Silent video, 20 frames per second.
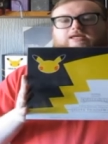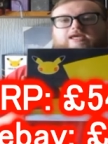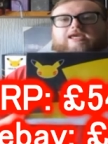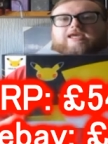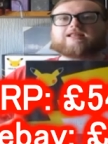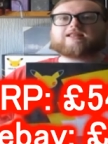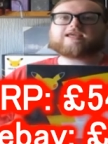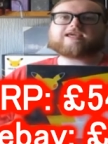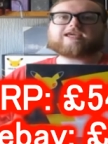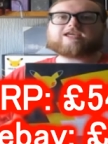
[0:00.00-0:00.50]

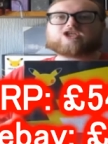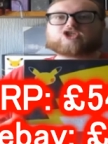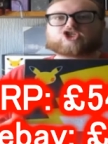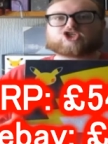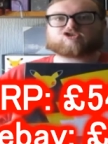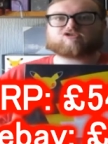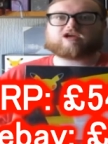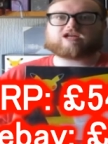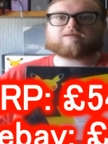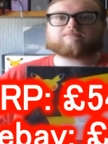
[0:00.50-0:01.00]
Elite
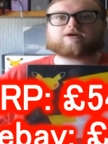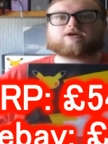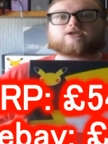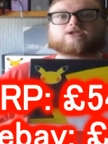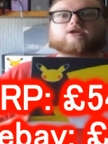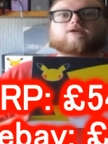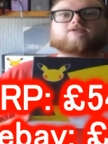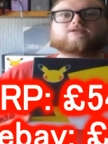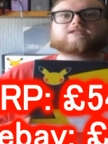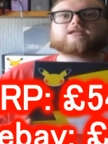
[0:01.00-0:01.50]
Trainer
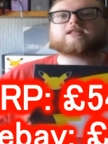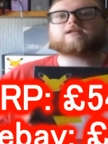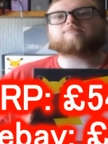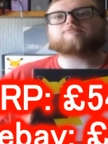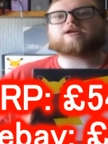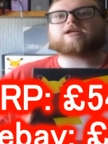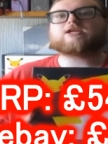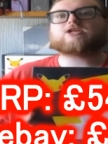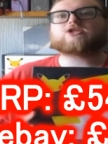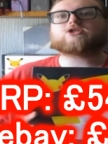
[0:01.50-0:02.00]
Box for
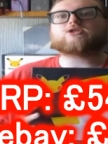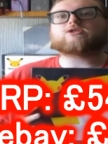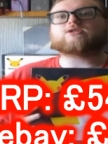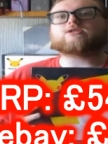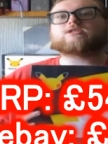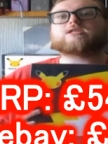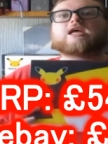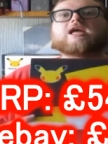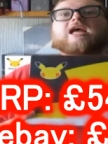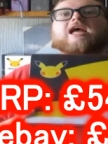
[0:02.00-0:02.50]

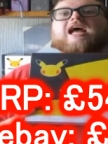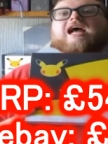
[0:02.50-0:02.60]
Celebrations.